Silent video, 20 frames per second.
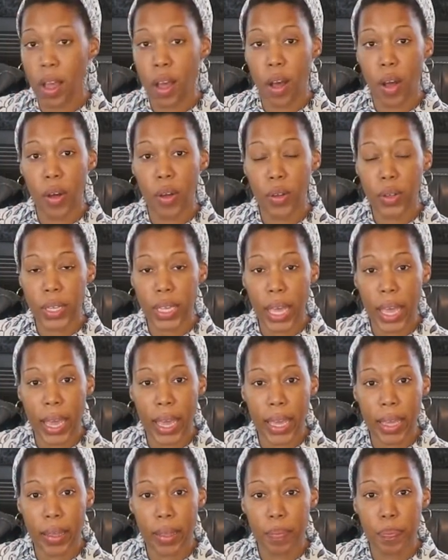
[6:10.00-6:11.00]

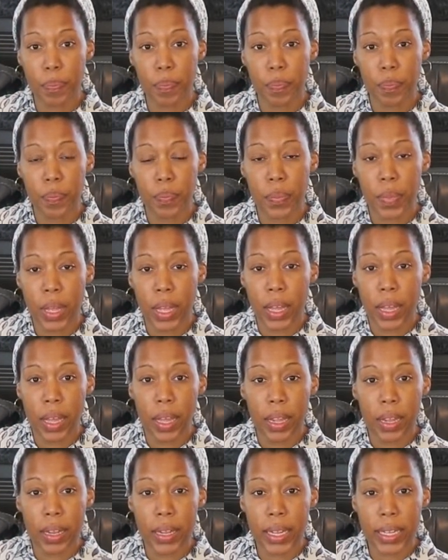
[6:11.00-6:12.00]
Okay,
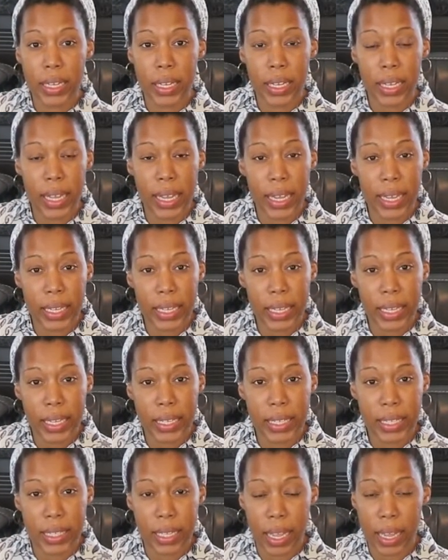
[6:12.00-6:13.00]
little
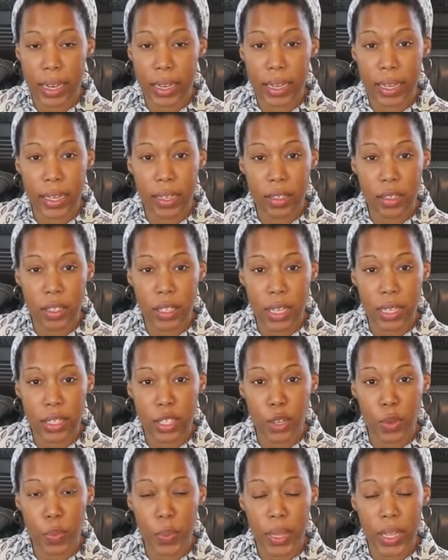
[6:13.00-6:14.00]
ladies and little
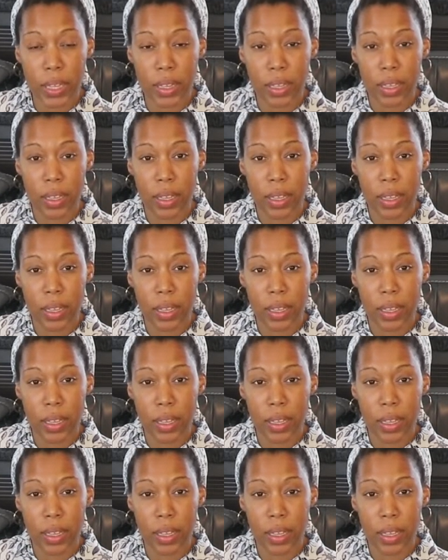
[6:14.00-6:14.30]
gentlemen,